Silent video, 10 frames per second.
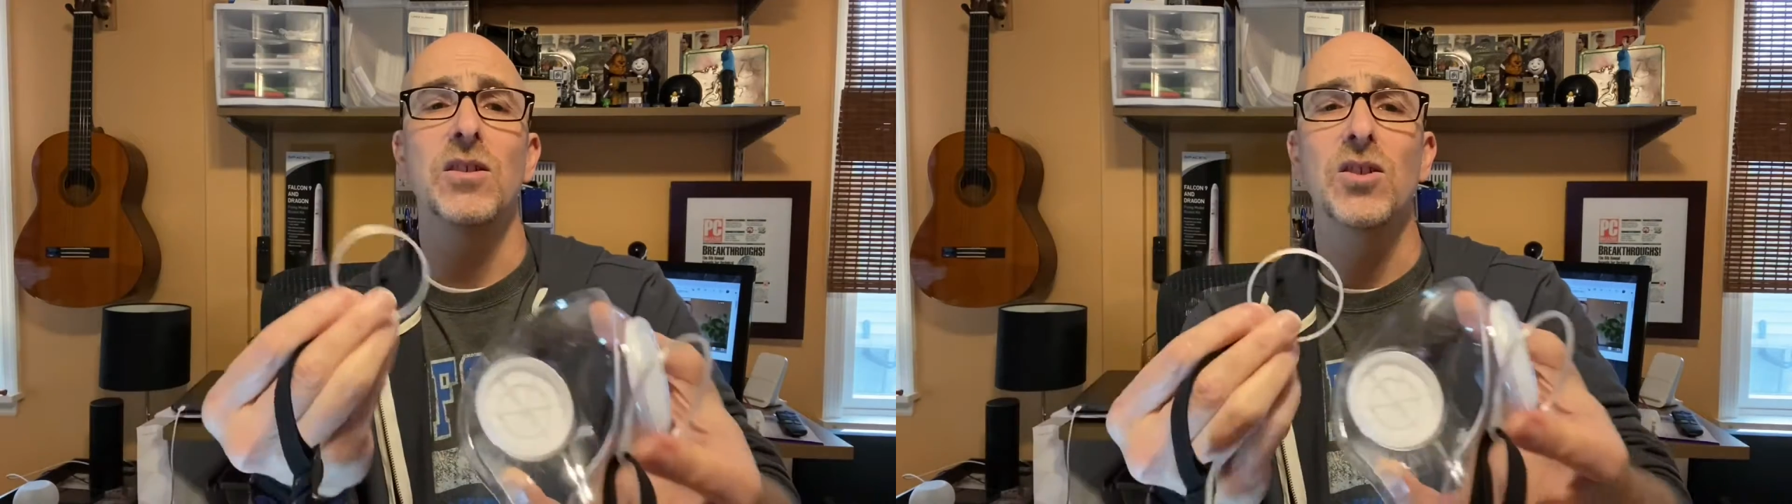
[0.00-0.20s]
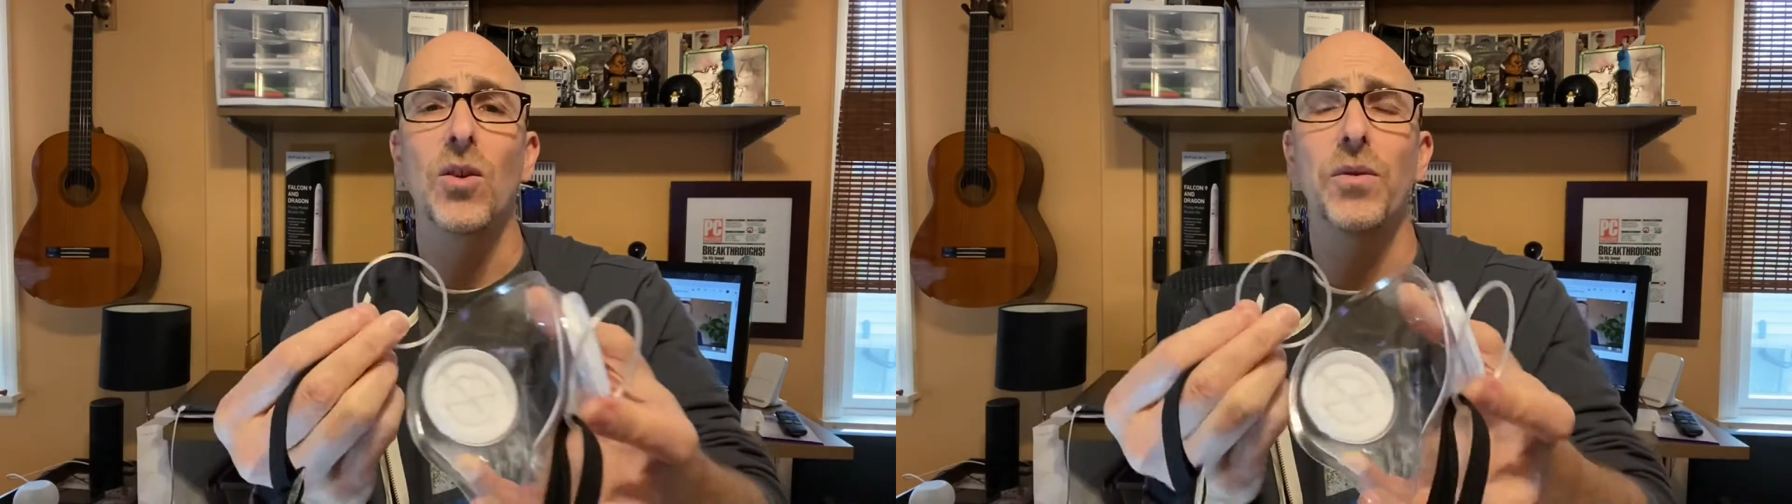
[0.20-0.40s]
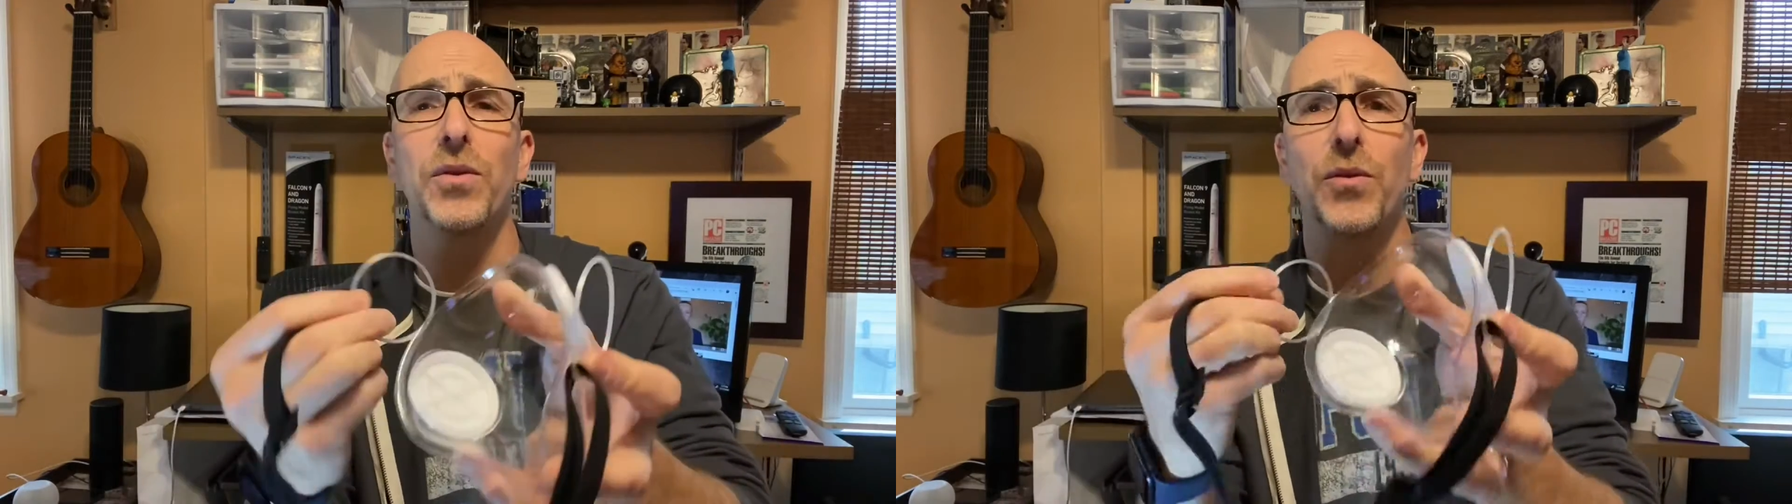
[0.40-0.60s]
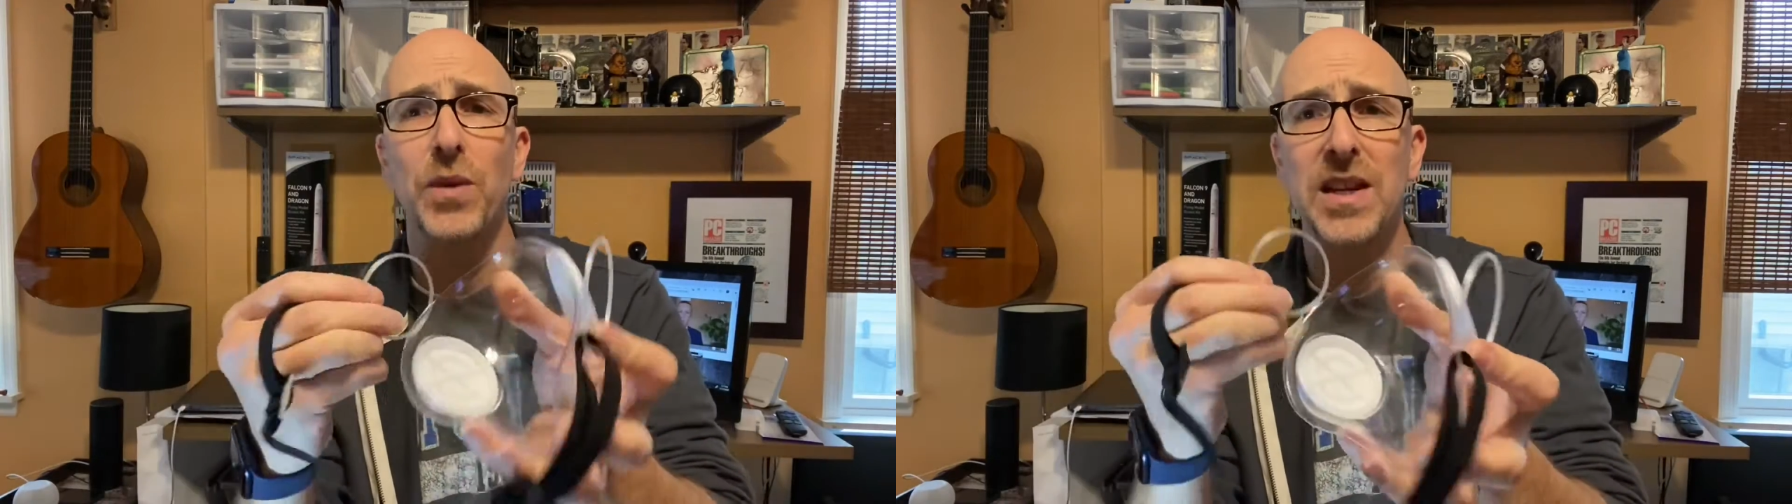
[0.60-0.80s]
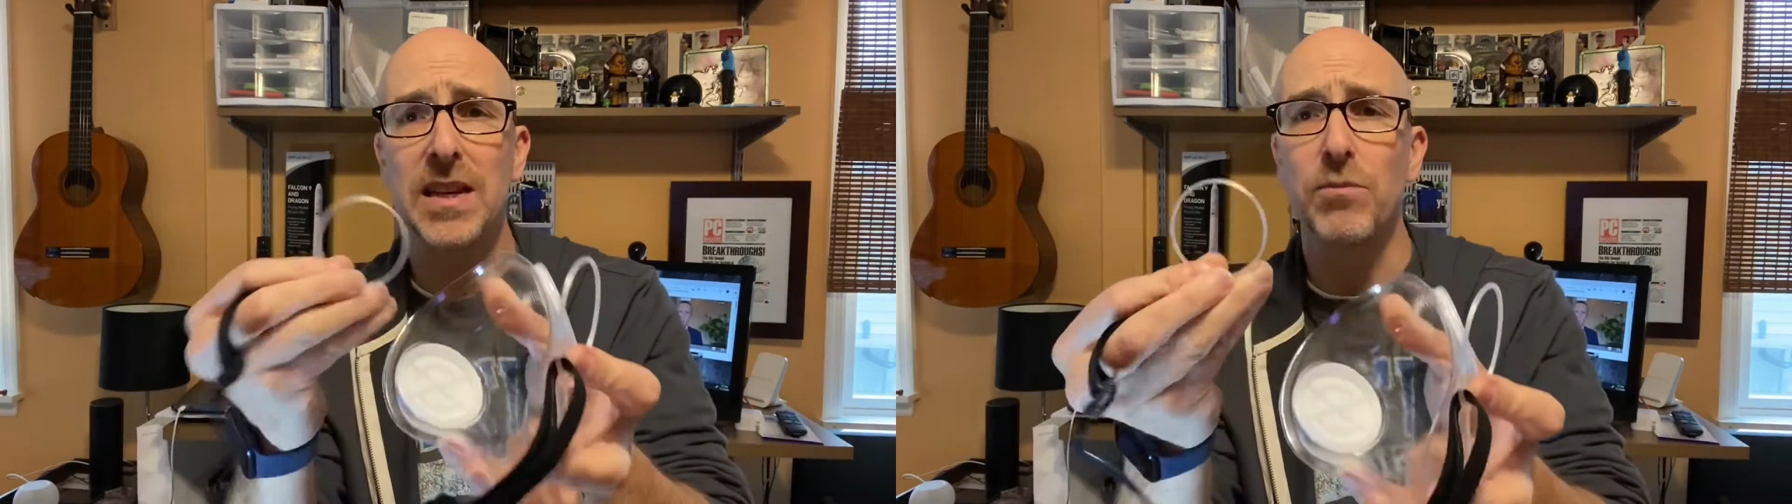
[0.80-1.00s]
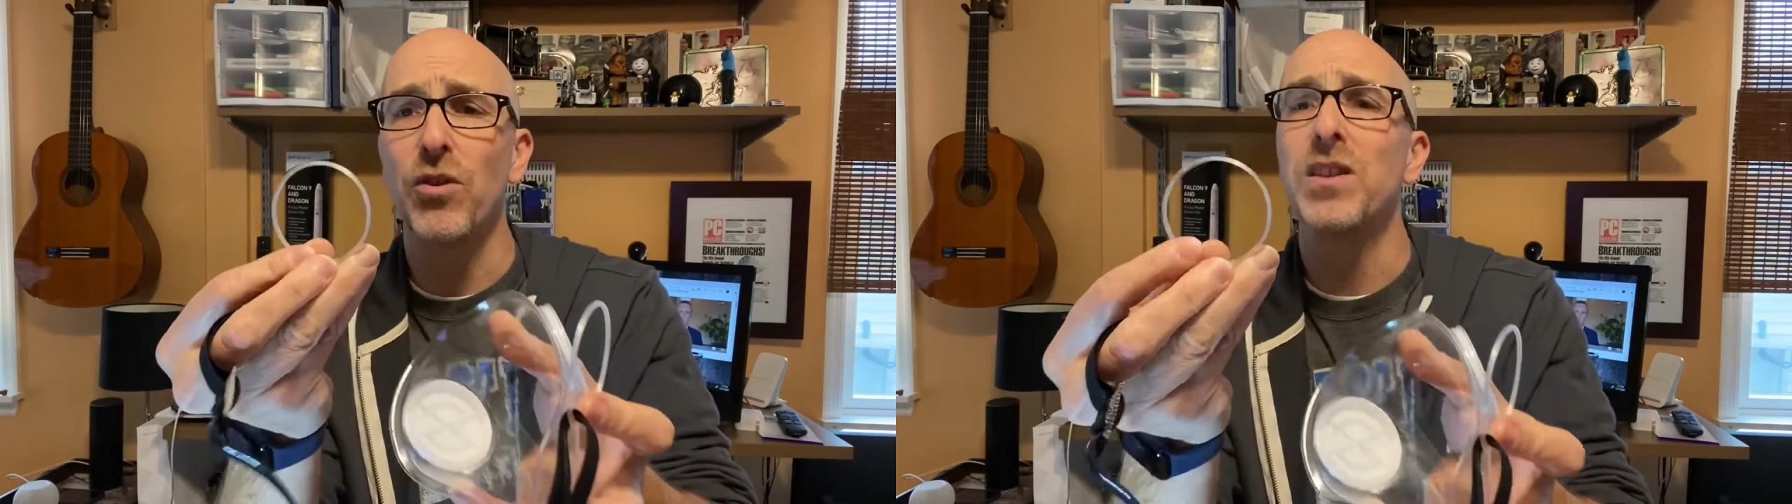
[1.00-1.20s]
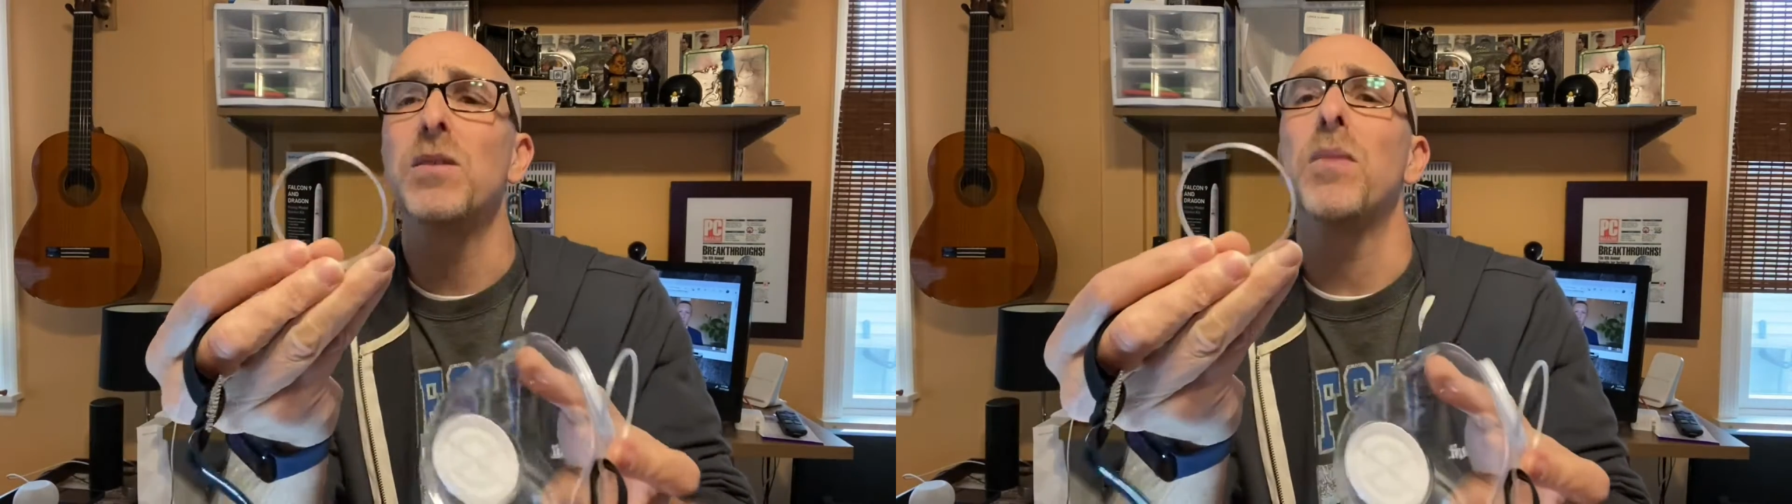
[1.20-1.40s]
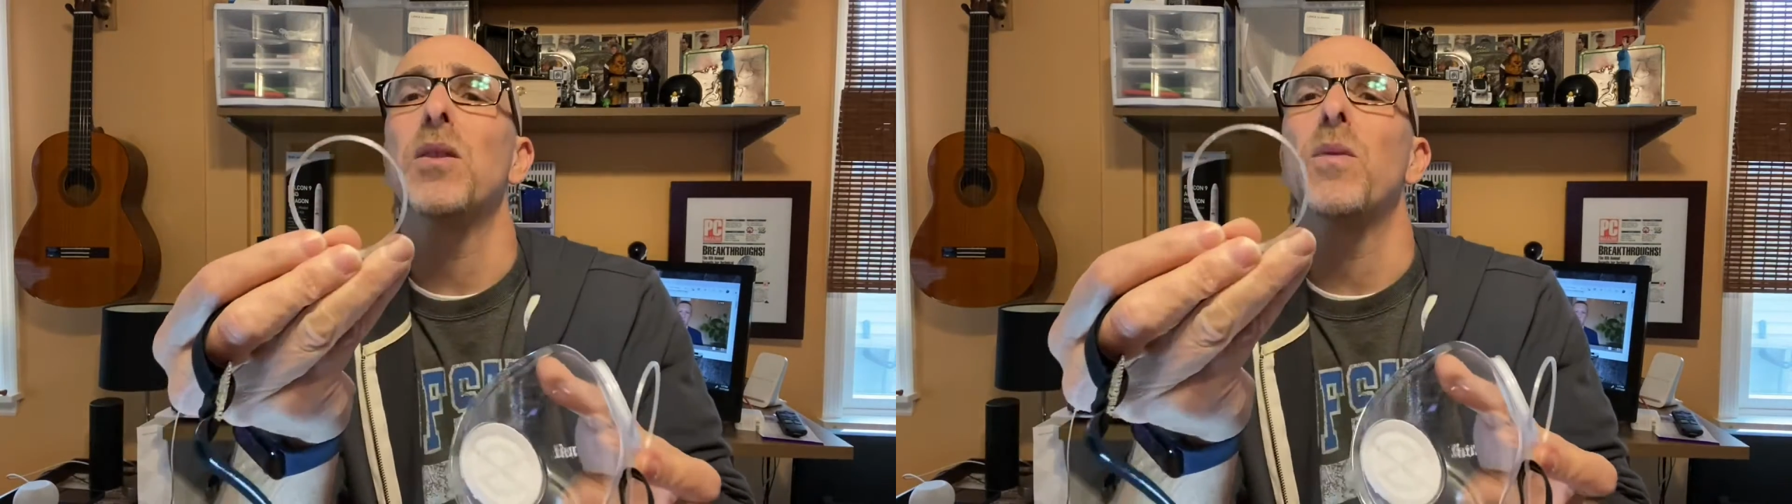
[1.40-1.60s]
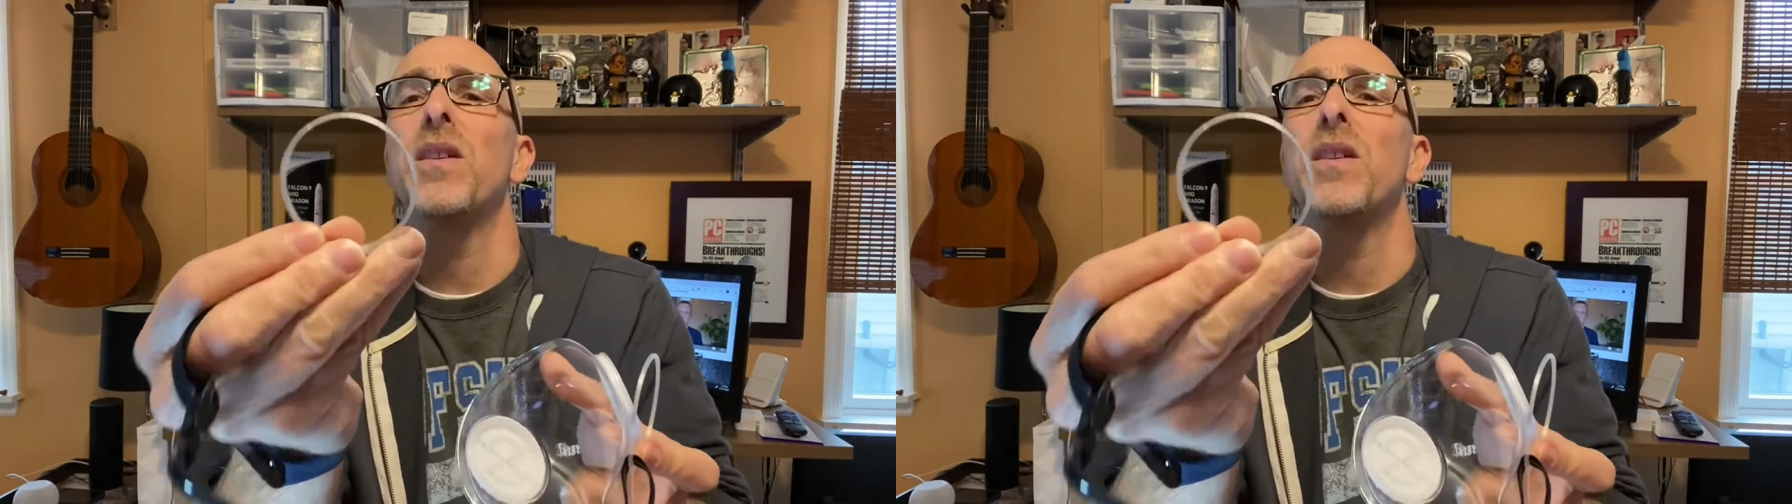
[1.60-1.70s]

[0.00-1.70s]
is all 3D printed, by the way,